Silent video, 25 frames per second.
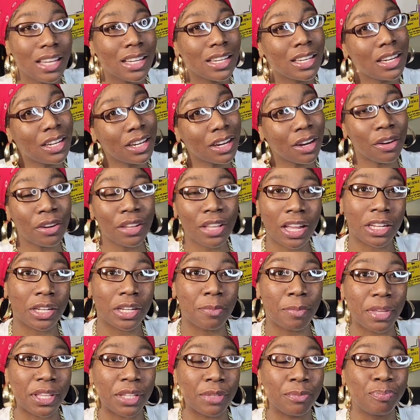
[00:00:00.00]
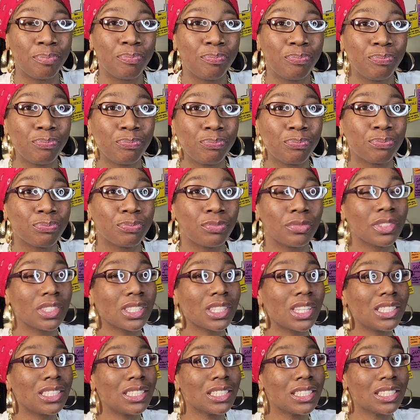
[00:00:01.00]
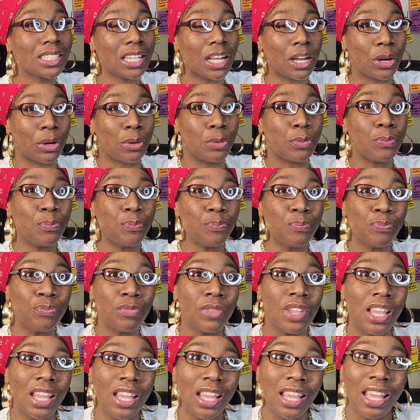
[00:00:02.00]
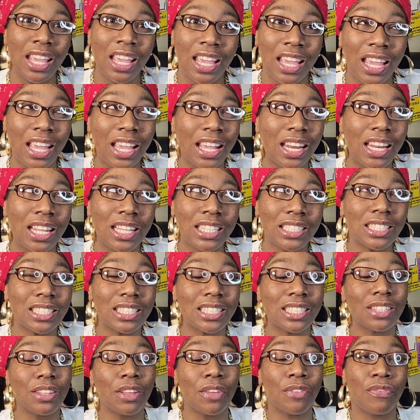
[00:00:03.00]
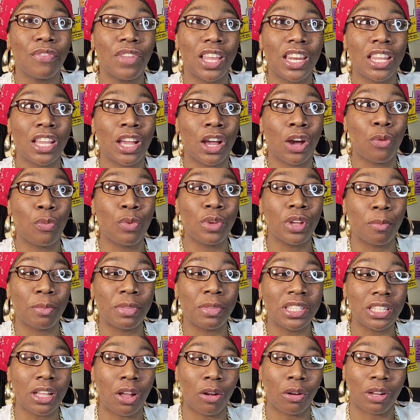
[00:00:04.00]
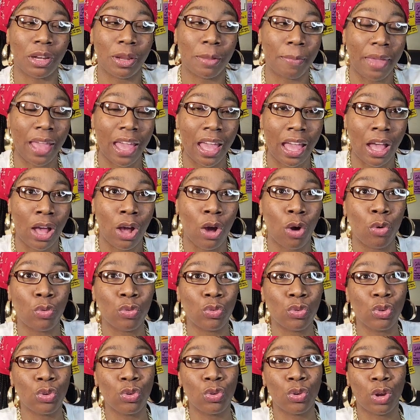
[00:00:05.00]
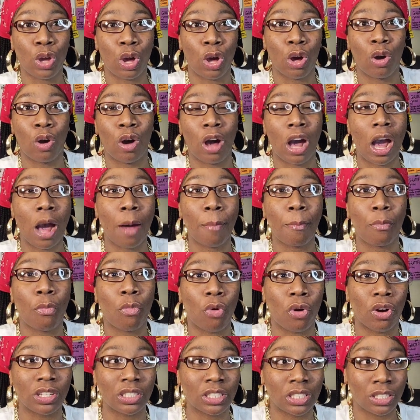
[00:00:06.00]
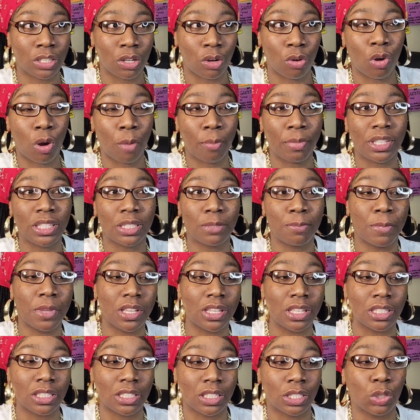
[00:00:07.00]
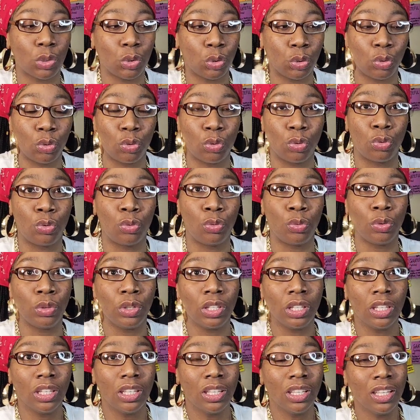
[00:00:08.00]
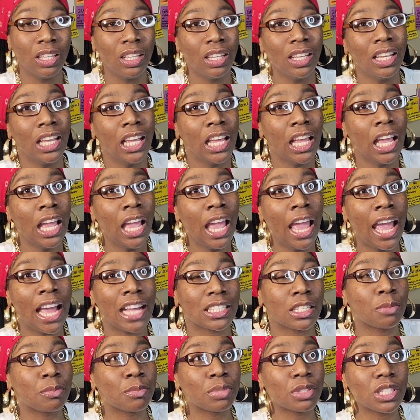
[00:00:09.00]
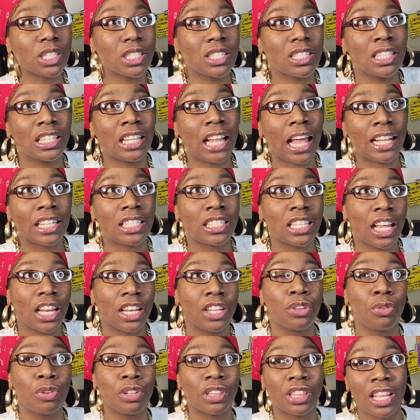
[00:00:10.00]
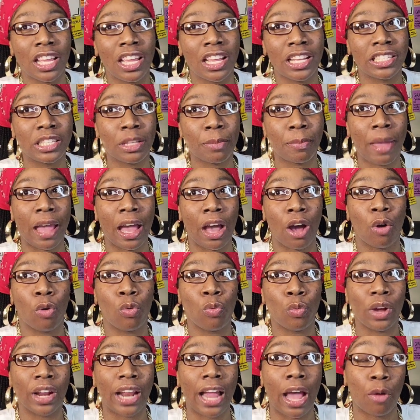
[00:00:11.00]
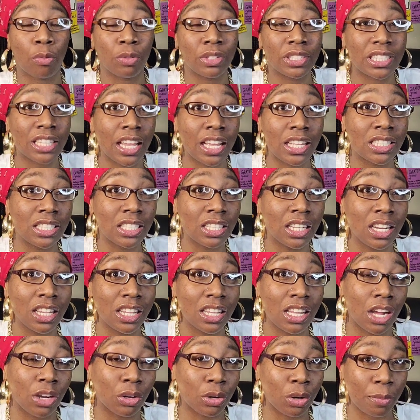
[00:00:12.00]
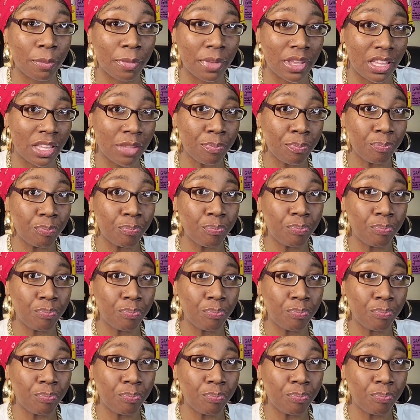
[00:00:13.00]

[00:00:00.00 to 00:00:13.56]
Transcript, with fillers: Dear Younger Me. So, in this video, we're going to be talking about, you know, I'm more so going to be speaking to, as I'm like telling you the things about what I would say to the younger me,